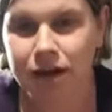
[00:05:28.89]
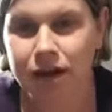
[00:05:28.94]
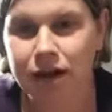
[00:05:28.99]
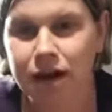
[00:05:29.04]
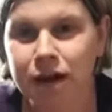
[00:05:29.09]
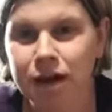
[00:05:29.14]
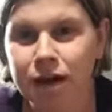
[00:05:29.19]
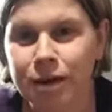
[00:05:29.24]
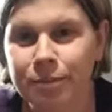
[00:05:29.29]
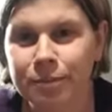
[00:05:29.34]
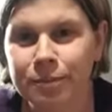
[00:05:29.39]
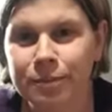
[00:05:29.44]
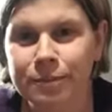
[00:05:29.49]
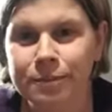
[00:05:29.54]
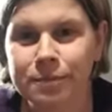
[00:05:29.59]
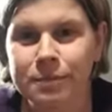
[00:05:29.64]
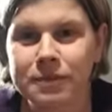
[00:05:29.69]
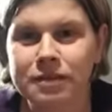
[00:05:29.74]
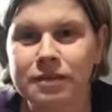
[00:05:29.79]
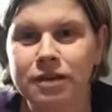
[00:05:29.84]

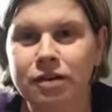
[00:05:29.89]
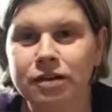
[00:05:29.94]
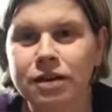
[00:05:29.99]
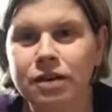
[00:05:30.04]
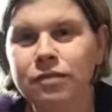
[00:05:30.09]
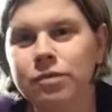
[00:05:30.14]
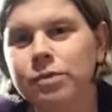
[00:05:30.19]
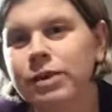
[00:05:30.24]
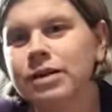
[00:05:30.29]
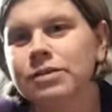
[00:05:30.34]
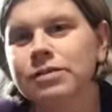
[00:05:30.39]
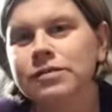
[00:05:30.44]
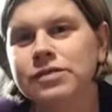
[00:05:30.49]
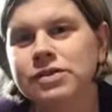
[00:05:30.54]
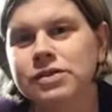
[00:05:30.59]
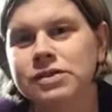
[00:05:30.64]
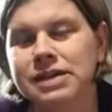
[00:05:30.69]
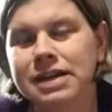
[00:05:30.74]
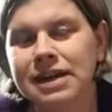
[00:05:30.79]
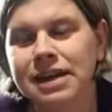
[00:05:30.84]
So another way of
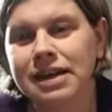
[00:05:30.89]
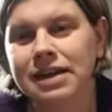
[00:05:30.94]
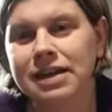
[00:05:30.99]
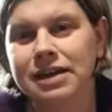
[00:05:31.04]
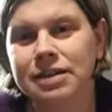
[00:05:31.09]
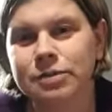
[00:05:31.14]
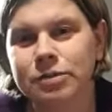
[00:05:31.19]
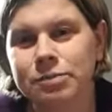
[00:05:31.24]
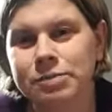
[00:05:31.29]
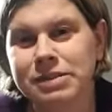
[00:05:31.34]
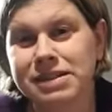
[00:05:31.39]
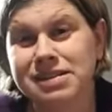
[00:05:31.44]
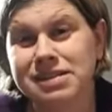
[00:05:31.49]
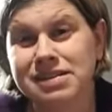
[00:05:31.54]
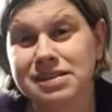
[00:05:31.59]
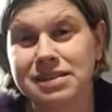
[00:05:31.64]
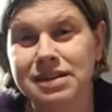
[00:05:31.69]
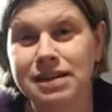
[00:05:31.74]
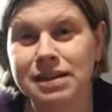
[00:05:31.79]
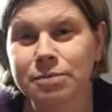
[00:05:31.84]
using heat would be to
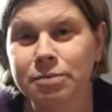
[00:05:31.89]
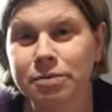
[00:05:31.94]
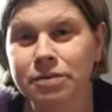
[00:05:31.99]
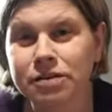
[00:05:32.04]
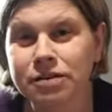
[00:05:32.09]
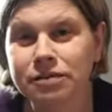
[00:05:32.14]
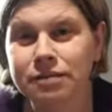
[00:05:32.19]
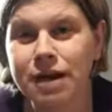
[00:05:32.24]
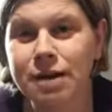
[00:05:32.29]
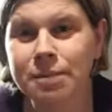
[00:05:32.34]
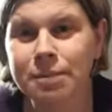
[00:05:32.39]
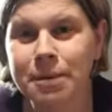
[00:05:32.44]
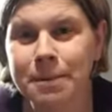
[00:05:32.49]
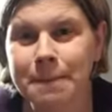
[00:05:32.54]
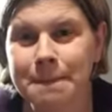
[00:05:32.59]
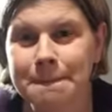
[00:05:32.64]
sleep on your wrap.